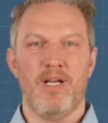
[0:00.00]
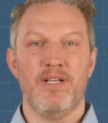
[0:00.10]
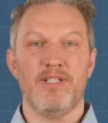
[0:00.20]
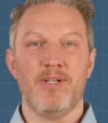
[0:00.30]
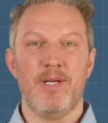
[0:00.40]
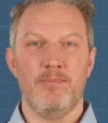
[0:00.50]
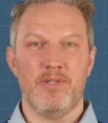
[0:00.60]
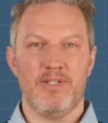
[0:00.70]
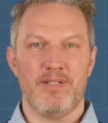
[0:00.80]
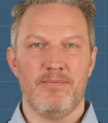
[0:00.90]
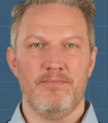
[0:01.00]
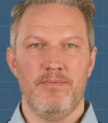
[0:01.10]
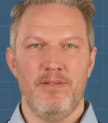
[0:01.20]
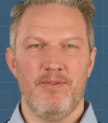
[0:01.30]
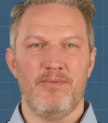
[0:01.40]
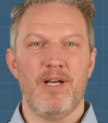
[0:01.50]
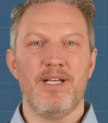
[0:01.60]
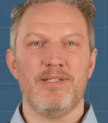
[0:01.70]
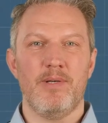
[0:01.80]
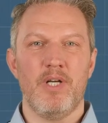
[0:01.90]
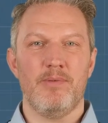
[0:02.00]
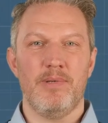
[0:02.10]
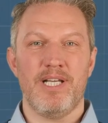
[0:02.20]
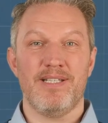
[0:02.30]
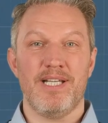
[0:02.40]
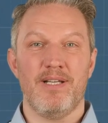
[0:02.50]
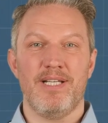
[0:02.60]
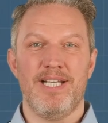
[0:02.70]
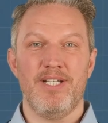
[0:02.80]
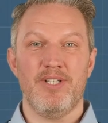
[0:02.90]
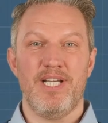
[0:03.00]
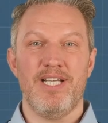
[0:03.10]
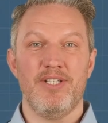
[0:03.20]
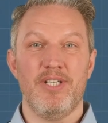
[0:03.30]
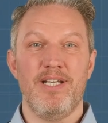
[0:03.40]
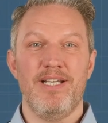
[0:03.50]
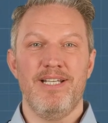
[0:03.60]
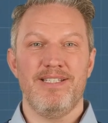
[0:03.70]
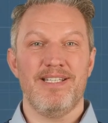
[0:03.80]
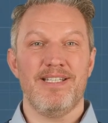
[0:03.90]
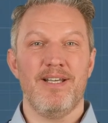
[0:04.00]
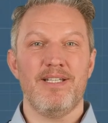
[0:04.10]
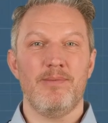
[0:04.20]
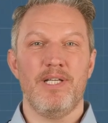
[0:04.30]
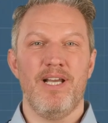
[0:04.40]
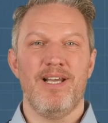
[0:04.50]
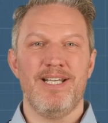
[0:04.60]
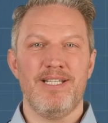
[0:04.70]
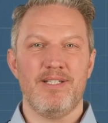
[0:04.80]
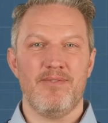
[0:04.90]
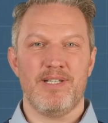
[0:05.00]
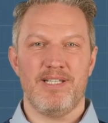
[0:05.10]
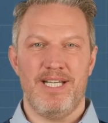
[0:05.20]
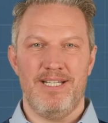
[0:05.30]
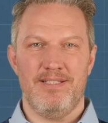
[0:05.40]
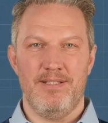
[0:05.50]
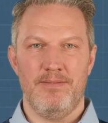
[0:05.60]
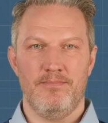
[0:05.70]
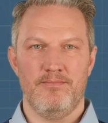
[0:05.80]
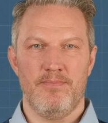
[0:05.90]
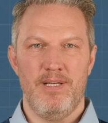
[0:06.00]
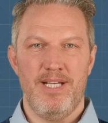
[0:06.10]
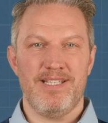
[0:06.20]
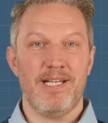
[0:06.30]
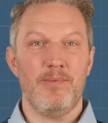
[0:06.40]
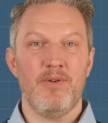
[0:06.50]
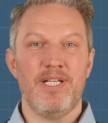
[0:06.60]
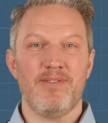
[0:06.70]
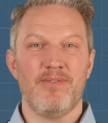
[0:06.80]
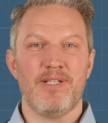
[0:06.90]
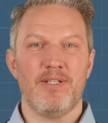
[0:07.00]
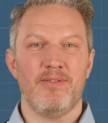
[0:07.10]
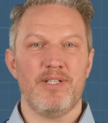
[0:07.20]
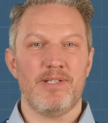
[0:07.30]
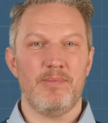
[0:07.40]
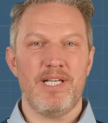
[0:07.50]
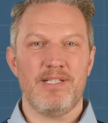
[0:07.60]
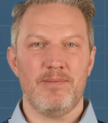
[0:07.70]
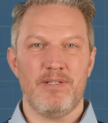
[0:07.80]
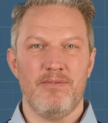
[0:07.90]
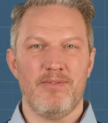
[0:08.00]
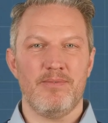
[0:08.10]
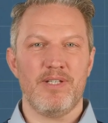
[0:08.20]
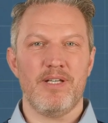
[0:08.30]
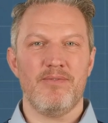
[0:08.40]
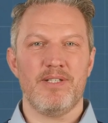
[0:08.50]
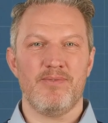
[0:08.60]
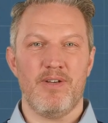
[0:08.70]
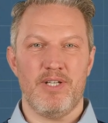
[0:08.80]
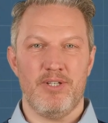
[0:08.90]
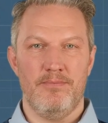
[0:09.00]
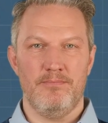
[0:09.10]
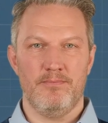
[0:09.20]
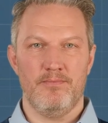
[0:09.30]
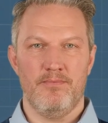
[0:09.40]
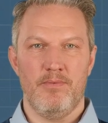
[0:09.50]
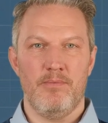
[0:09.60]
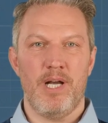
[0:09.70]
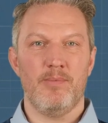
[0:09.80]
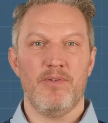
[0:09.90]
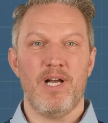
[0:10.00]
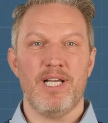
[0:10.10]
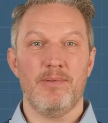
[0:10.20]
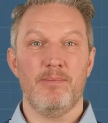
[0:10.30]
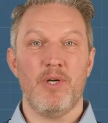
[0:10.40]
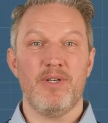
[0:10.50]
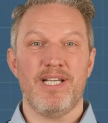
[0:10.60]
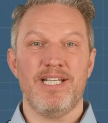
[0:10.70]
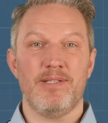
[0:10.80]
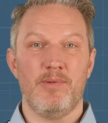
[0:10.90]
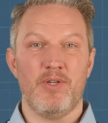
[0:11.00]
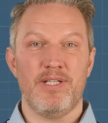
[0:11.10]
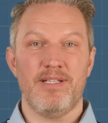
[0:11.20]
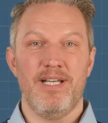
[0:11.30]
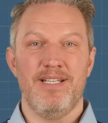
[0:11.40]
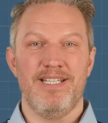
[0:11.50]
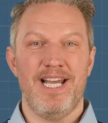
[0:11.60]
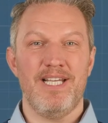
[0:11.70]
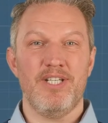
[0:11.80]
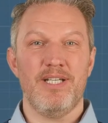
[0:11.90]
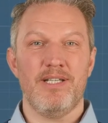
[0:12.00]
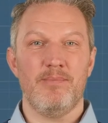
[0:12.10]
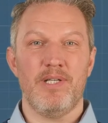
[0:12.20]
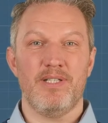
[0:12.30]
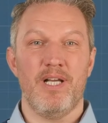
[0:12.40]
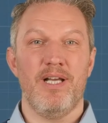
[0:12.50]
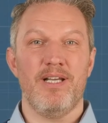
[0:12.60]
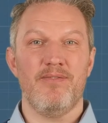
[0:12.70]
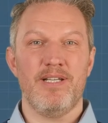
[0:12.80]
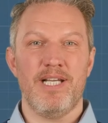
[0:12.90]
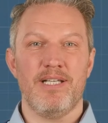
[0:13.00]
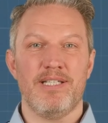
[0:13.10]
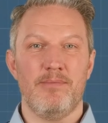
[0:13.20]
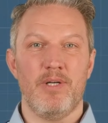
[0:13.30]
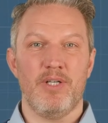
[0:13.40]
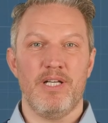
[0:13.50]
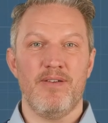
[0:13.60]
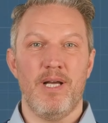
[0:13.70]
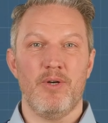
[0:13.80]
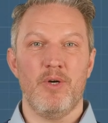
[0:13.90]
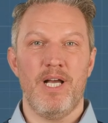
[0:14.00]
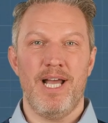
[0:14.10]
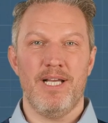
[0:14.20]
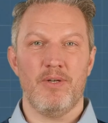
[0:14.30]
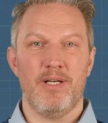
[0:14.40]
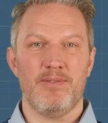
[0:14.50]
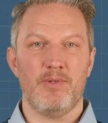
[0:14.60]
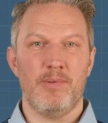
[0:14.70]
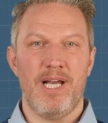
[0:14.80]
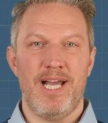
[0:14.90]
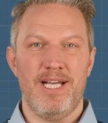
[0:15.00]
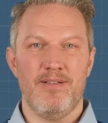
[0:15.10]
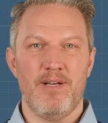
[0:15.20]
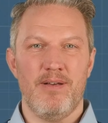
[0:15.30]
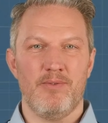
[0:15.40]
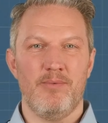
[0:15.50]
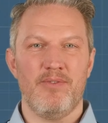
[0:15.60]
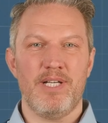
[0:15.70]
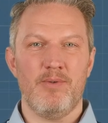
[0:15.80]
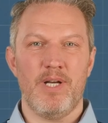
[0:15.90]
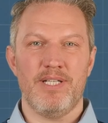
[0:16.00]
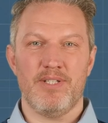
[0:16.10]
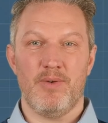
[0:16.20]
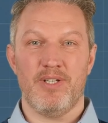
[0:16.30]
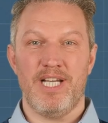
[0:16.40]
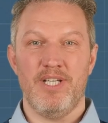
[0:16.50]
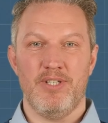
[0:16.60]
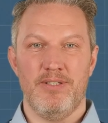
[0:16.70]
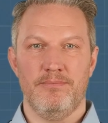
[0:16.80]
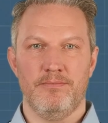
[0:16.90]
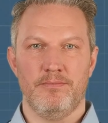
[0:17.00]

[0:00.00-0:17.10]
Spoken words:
the 2 inputs? The Flysmart Plus calculation engine is designed to be highly sophisticated. It separates physical displacement from surface friction. By providing both data points, the engine can build a high-fidelity model of how your aircraft will behave from V1 to rotation.